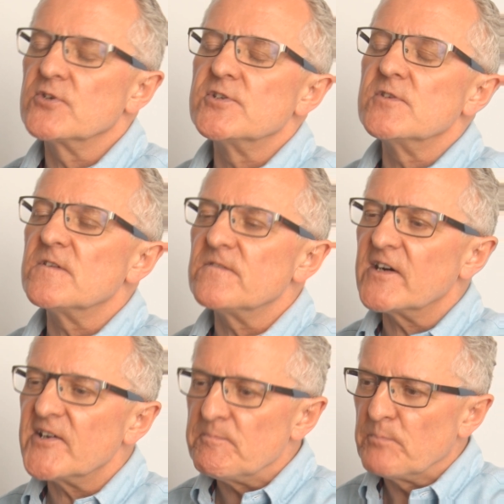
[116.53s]
You could do the
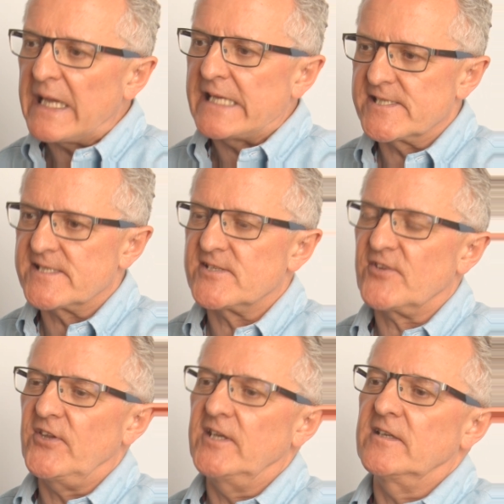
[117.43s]
very best
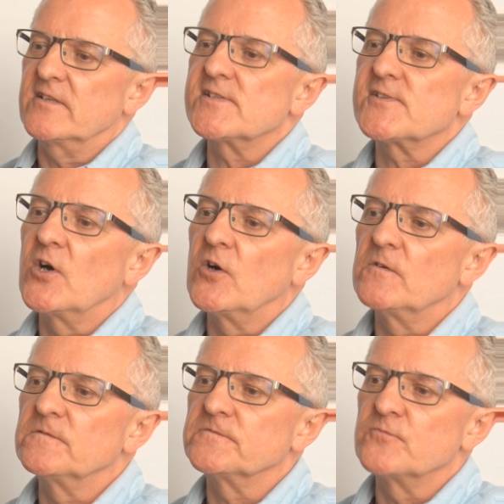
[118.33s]
things
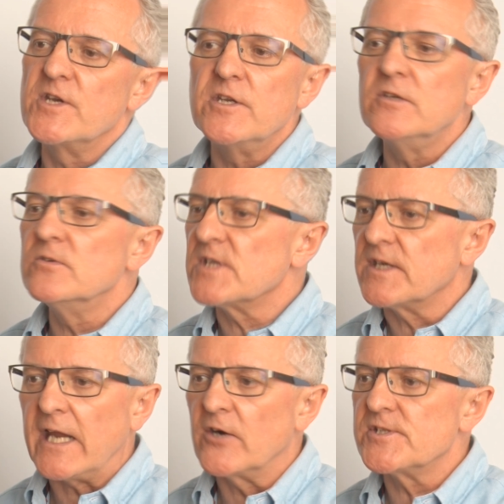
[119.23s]
of renewed,
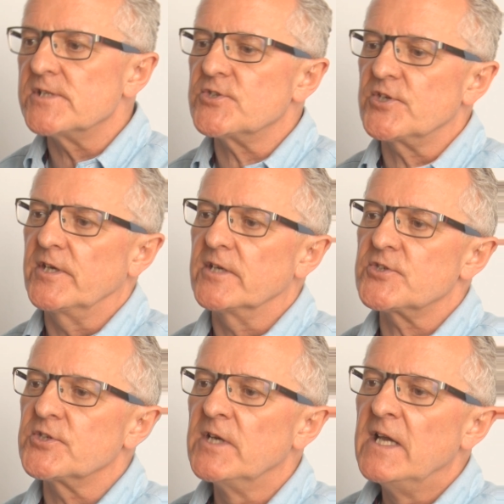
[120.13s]
inherited
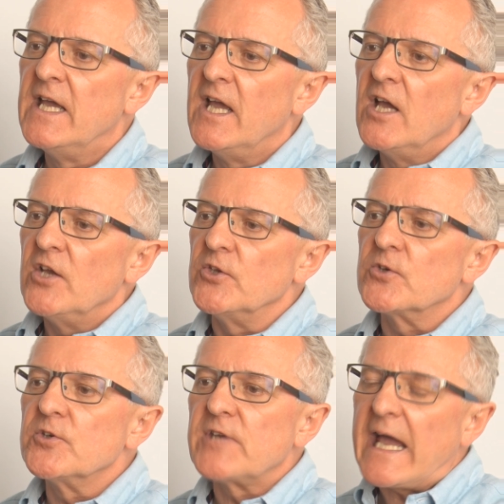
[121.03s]
church. You could